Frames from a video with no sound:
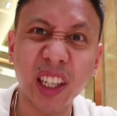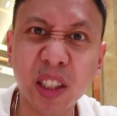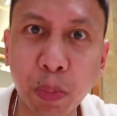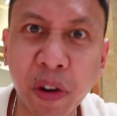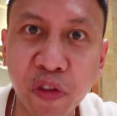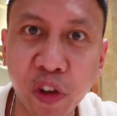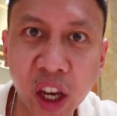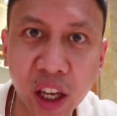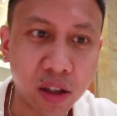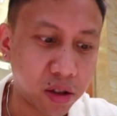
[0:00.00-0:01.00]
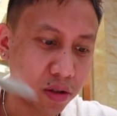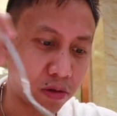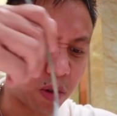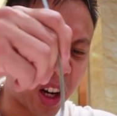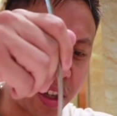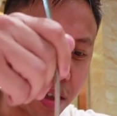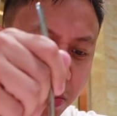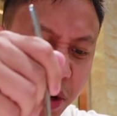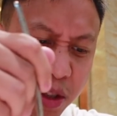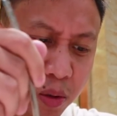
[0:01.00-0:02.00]
It's buffet, right?
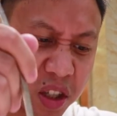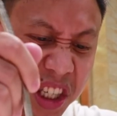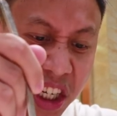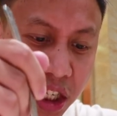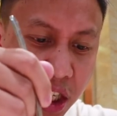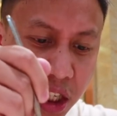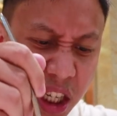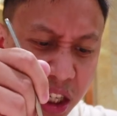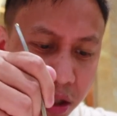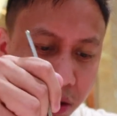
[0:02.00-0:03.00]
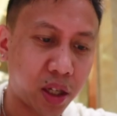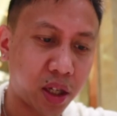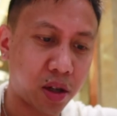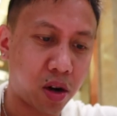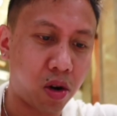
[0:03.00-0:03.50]
Might as well eat, eat, eat.